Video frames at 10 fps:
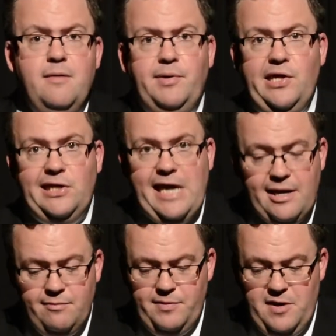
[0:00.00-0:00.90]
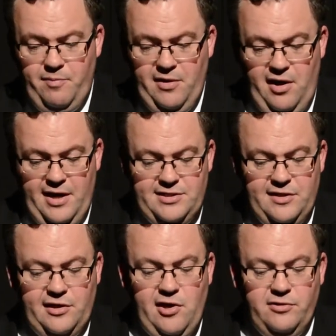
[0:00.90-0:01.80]
but it can be applied in
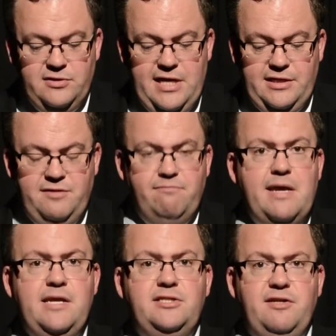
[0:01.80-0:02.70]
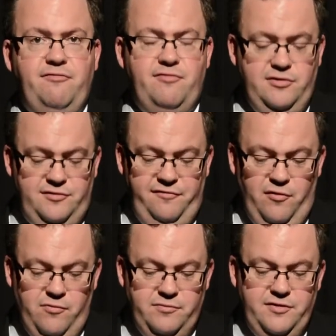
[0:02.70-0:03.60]
the context of many different
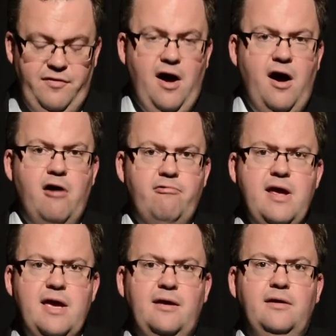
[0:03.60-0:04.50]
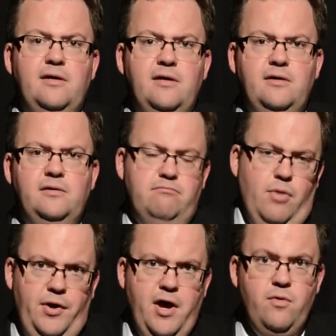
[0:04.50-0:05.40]
forms of RE,
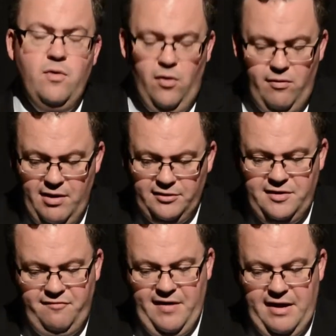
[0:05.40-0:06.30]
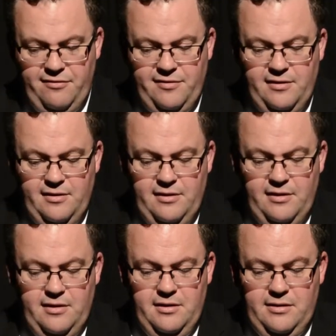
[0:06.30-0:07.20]
mono or multi-faith,
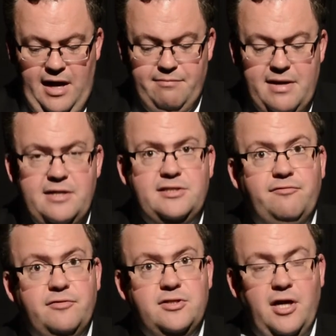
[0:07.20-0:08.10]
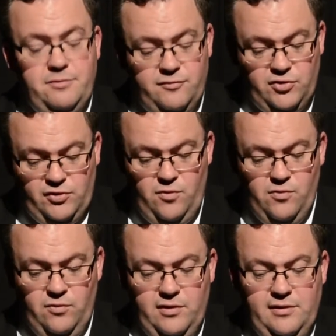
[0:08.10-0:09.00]
and many different types of
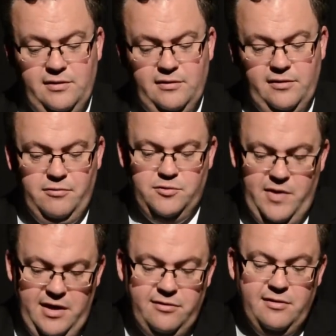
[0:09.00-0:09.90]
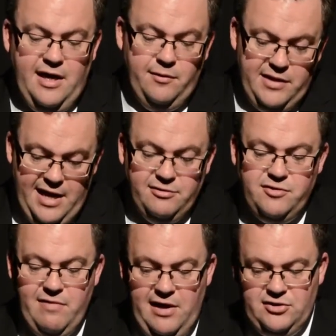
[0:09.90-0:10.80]
school, those with and without
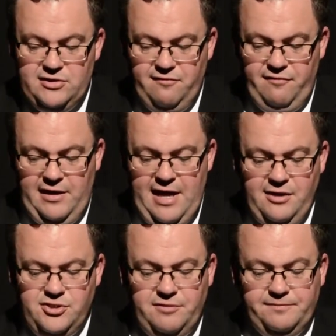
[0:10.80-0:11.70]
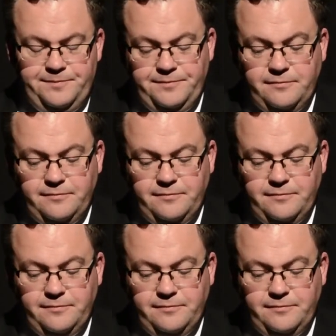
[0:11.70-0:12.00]
a religious affiliation.